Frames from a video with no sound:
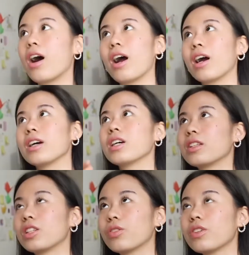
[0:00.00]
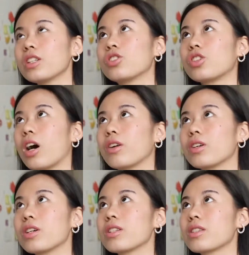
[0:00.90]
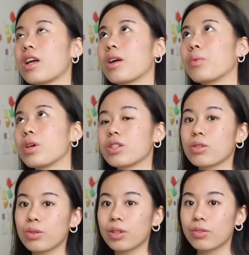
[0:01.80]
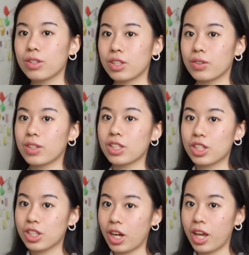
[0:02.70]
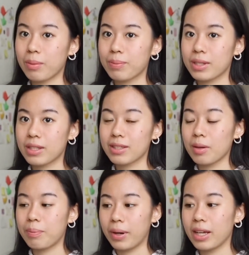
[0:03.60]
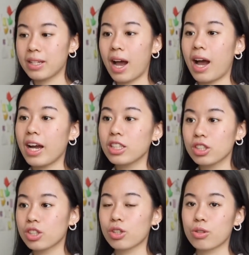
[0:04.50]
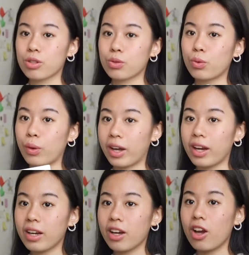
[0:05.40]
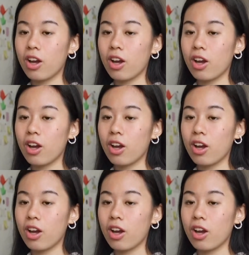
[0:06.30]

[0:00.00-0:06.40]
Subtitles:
are different genres that are more suited for different shapes, but I just chose square.